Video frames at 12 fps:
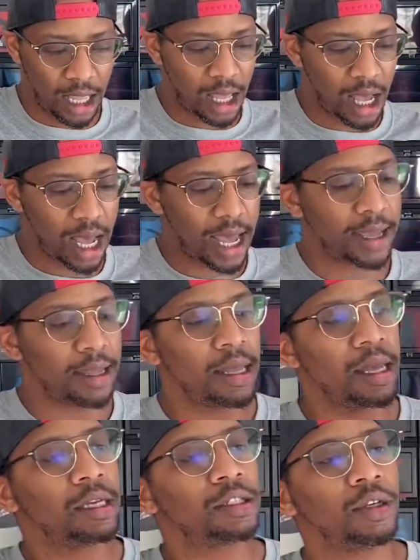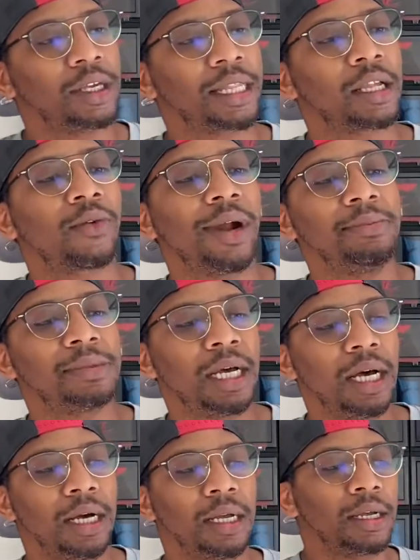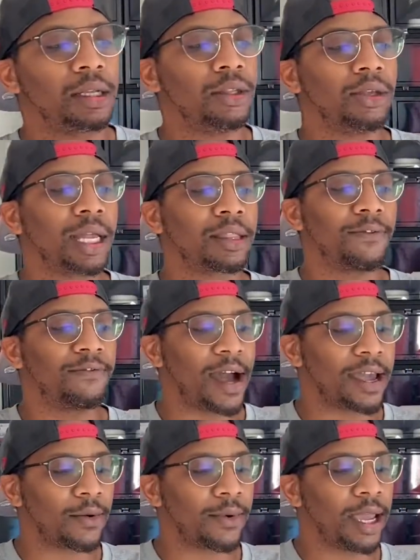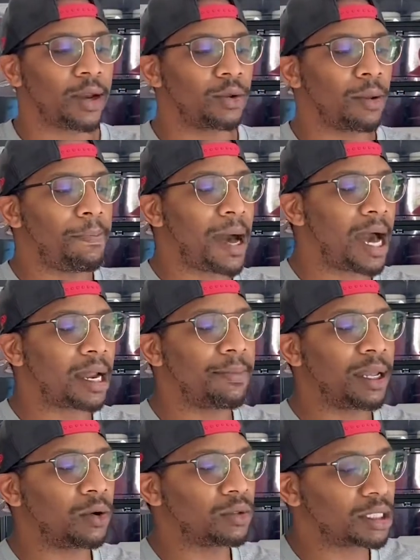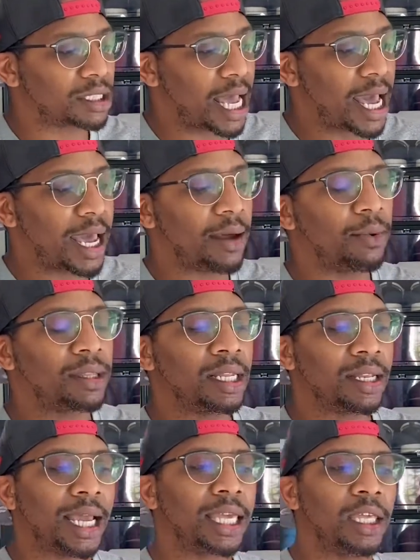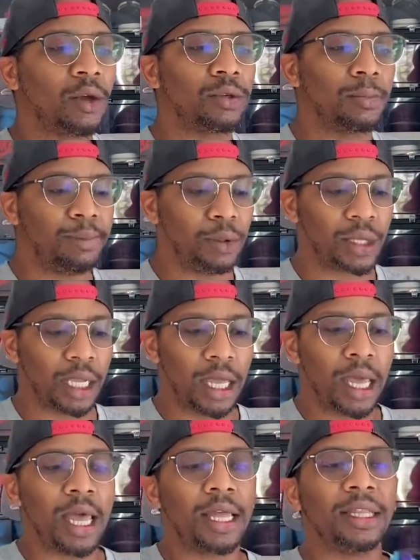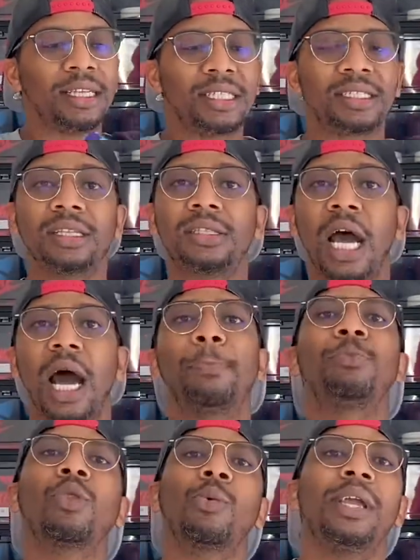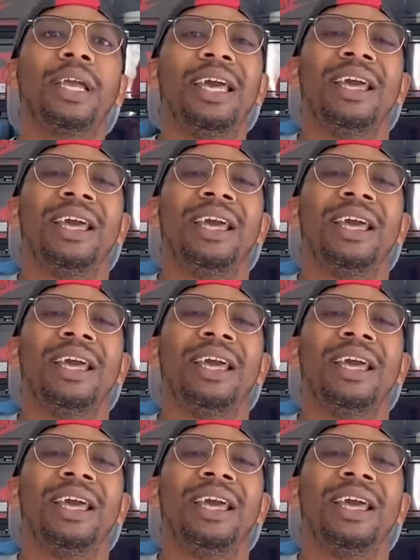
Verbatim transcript: All right. So you got the grape tongue. You got the fire red on the bottom and on the side with the Nike on the booty. This is a top three.